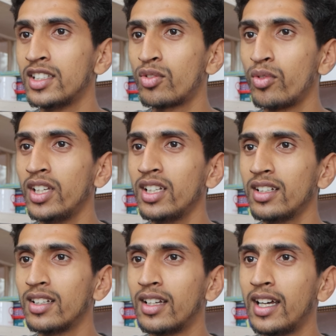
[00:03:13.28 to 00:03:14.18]

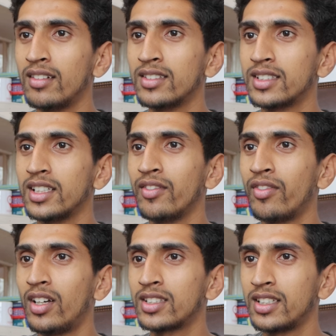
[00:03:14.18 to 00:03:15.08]
string. I will
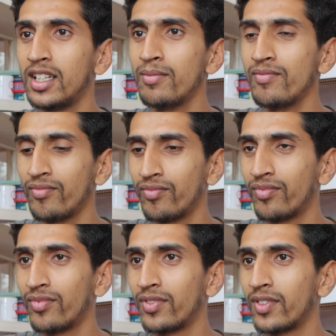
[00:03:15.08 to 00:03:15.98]
say first name
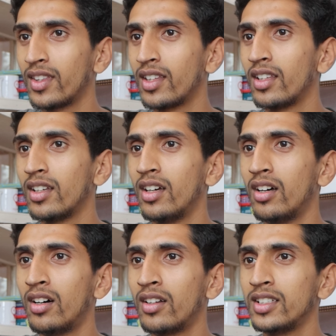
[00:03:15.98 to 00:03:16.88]

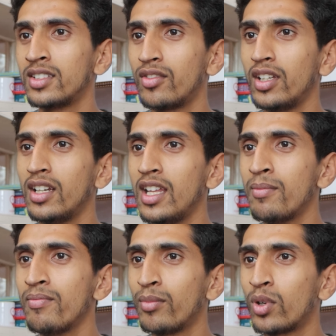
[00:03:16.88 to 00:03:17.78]
or string
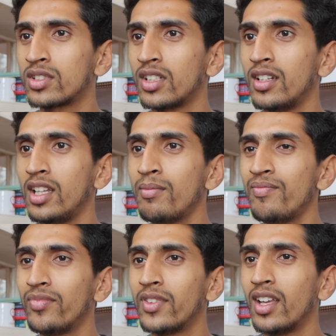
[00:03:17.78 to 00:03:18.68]
name, person
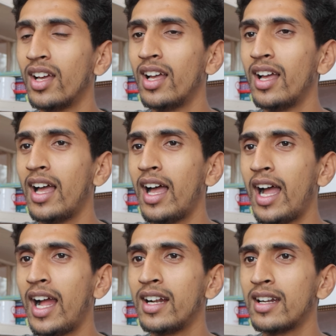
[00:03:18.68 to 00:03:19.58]
name,
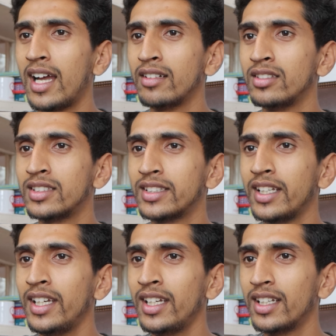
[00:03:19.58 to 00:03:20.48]
and I will
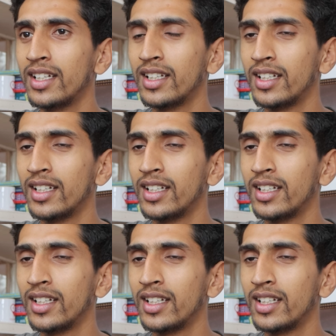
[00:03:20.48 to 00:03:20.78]
say